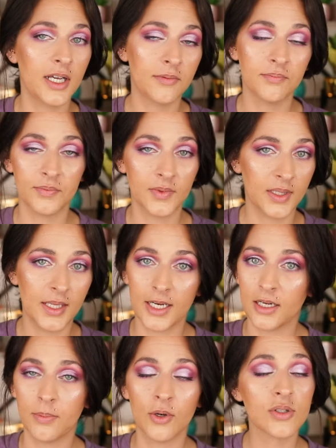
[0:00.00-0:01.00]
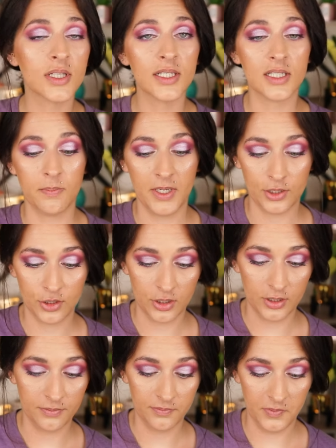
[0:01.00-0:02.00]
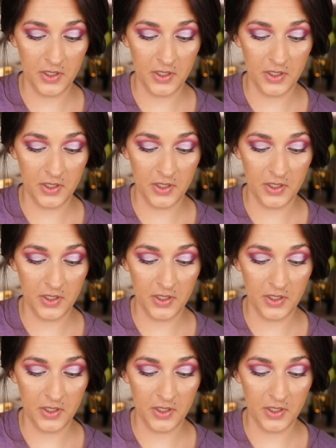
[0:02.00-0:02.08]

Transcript: not. I'm not going to post this picture.